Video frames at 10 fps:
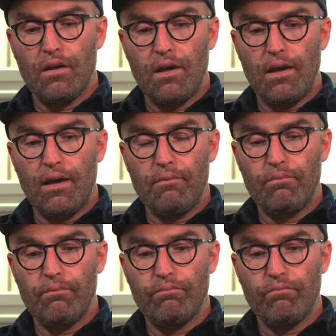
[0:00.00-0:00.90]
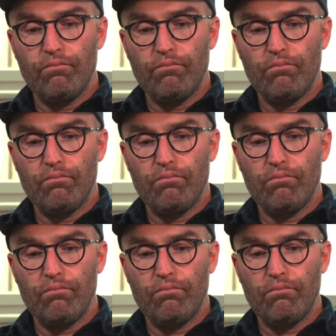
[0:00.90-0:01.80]
And
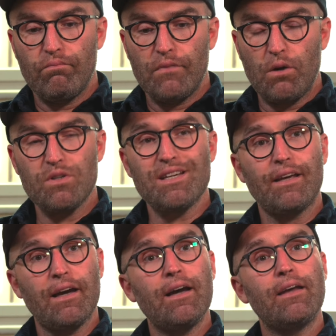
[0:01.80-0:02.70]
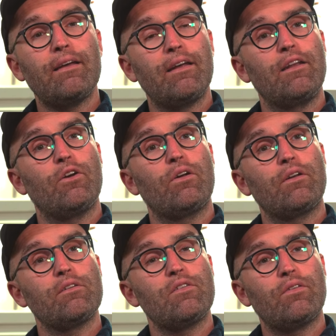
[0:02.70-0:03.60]
there was a guy in the
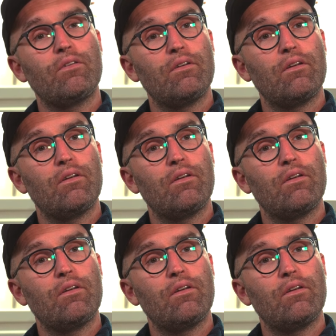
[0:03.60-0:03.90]
audience,